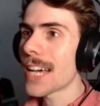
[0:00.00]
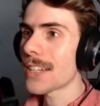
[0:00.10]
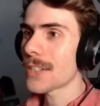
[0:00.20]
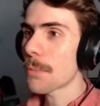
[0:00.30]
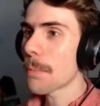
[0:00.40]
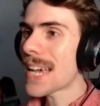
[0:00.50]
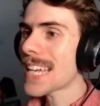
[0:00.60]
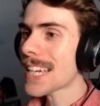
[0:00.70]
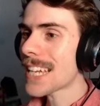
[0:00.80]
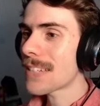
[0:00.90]
and
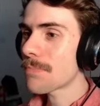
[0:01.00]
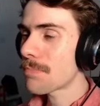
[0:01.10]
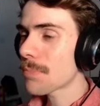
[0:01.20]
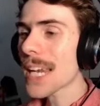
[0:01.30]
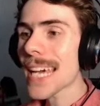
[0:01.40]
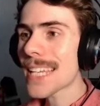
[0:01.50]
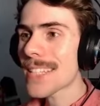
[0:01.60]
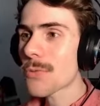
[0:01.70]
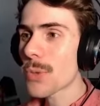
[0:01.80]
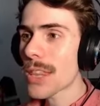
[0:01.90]
make a
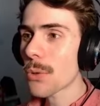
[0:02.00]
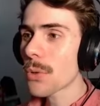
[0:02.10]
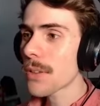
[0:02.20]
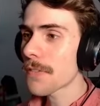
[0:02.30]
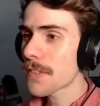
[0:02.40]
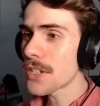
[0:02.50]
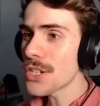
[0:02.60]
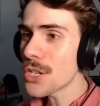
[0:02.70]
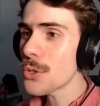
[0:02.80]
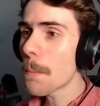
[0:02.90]
place with all of the
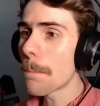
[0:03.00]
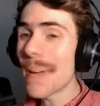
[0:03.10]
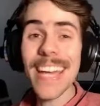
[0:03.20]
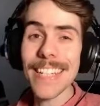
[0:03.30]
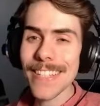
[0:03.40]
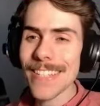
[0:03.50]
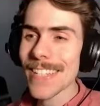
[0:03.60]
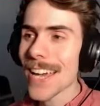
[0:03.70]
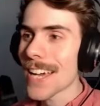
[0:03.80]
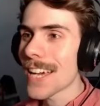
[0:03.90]
new
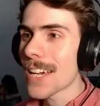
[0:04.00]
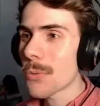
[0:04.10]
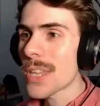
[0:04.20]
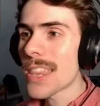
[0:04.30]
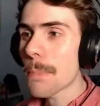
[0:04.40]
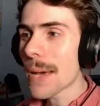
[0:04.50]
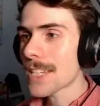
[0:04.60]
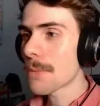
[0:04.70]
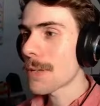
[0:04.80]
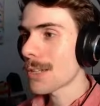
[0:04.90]
bits with the
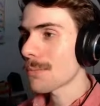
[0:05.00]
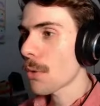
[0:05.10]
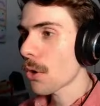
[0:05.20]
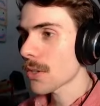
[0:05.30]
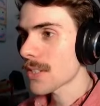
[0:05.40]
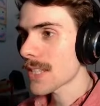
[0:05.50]
BetterBuild mod.